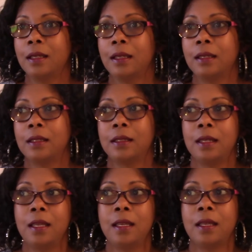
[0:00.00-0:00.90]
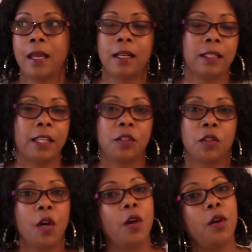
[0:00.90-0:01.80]
the scene kind of takes a
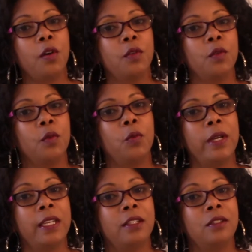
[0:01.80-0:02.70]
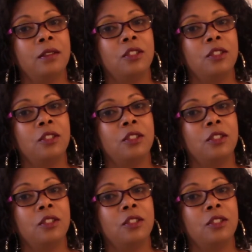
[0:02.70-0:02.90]
turn when